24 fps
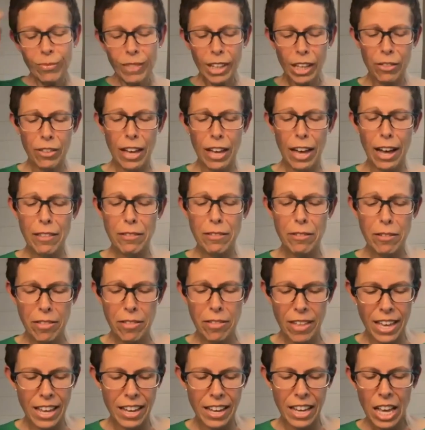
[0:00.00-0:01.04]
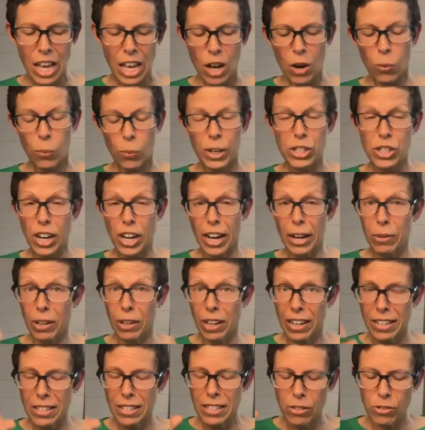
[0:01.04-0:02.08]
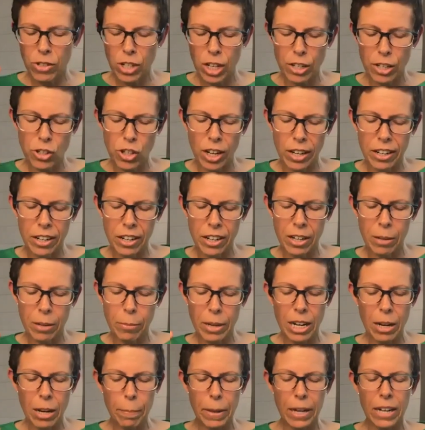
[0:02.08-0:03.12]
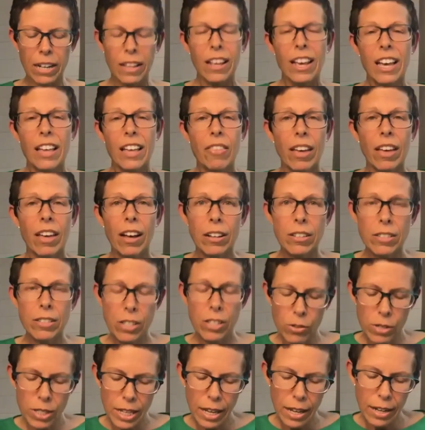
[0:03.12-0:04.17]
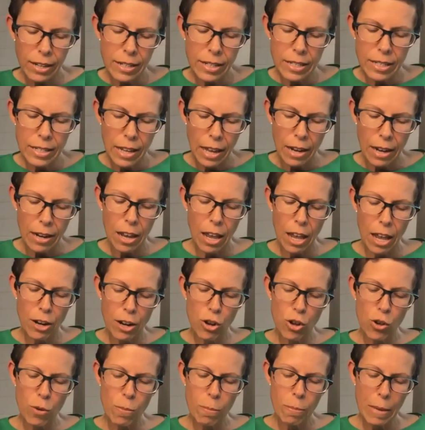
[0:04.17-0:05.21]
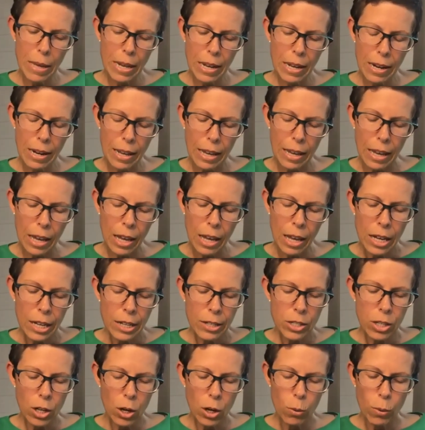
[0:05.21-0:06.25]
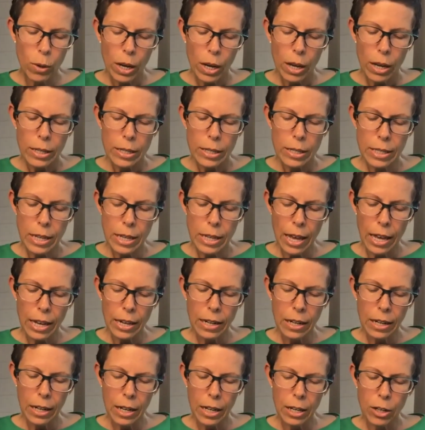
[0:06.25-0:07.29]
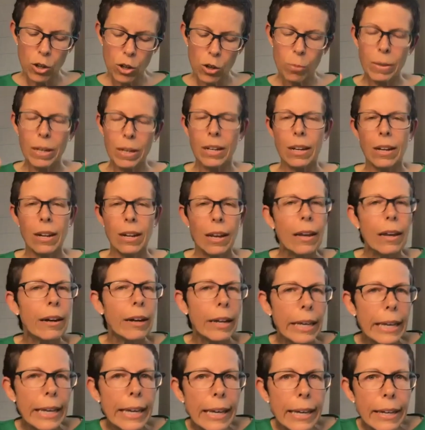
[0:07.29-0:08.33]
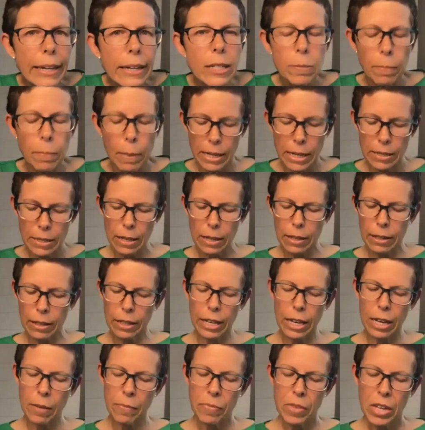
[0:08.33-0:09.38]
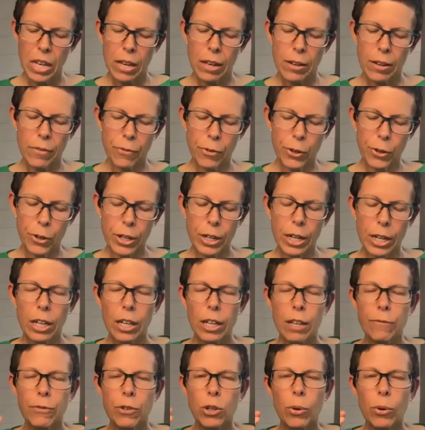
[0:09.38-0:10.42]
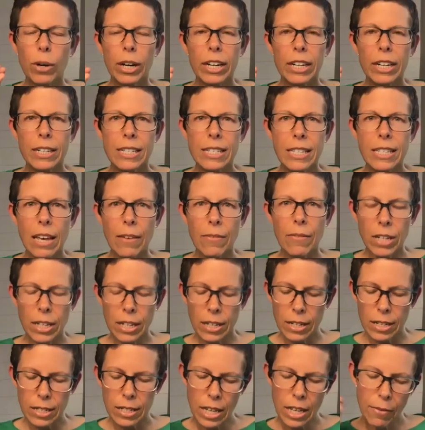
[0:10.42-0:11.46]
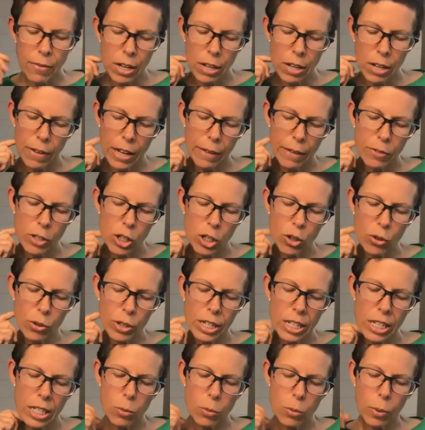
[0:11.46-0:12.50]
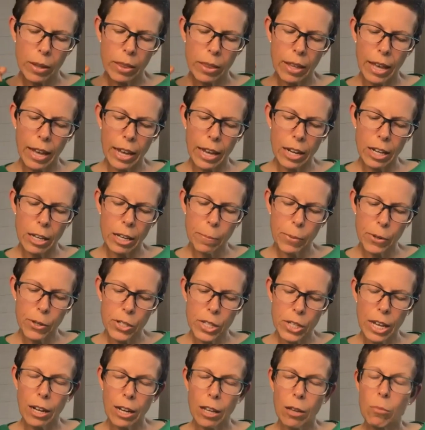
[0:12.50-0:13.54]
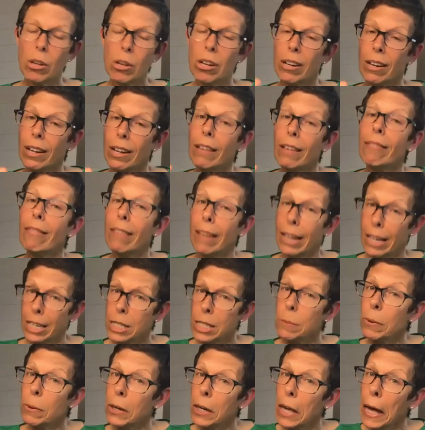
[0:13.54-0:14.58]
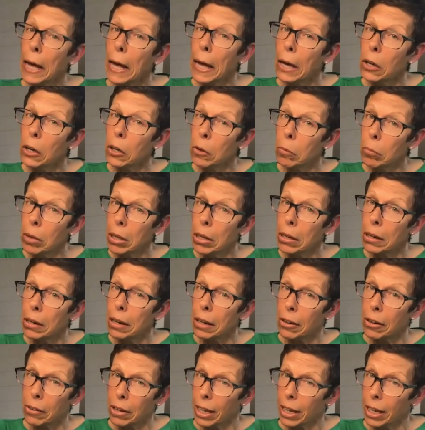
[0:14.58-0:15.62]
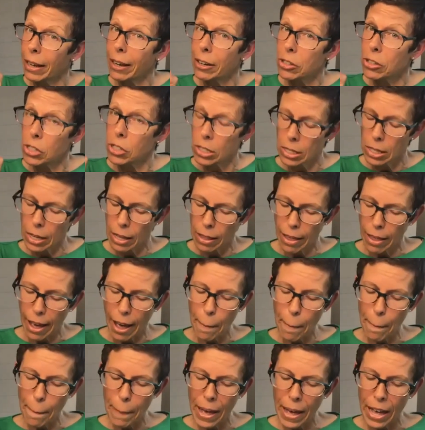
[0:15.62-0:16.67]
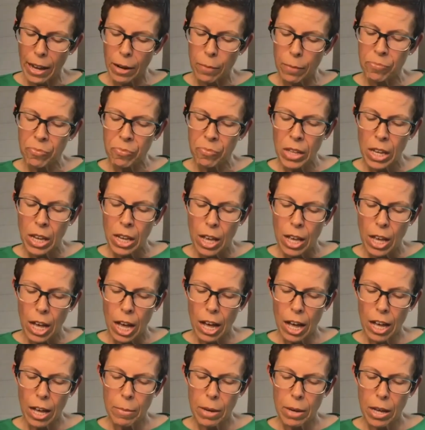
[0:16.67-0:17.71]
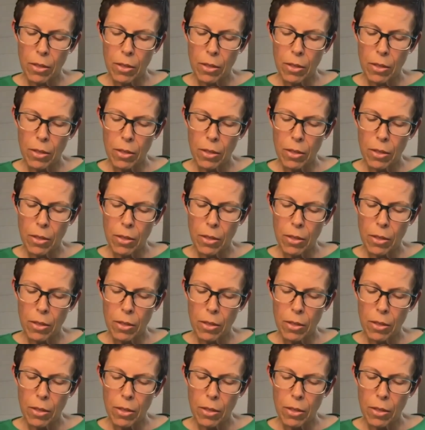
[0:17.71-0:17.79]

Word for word: the other thing, which I will also touch on here in a minute, but they also said sun and humidity. So sun and humidity and heat, basically, for if you are in 70 to 75 degrees with 80% humidity, that's pretty high humidity. Okay, I'll just say that. But um,